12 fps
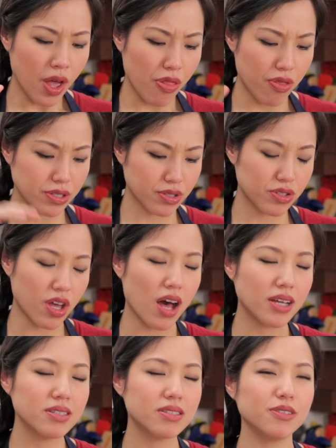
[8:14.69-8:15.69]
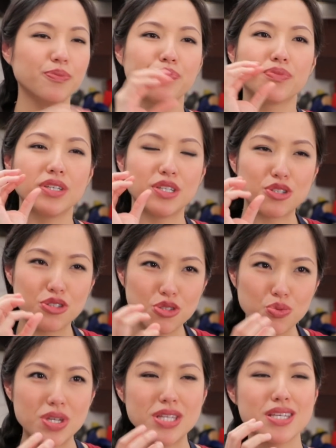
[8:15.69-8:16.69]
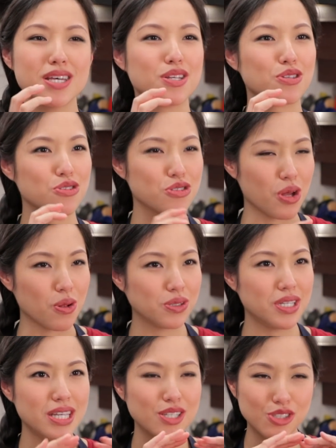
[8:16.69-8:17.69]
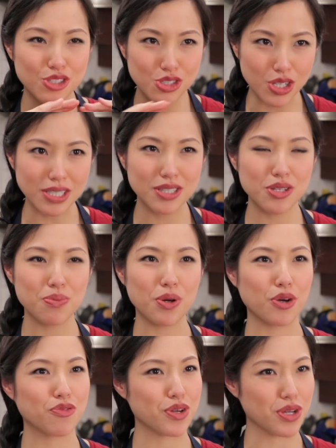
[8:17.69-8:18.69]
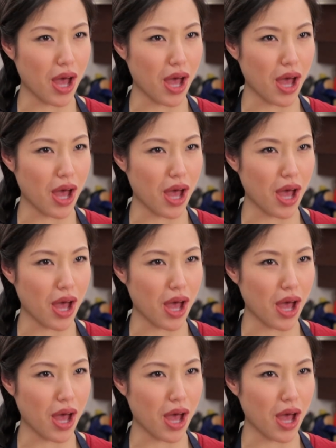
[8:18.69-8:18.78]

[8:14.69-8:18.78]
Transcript: The sauce is sweet and salty, just the perfect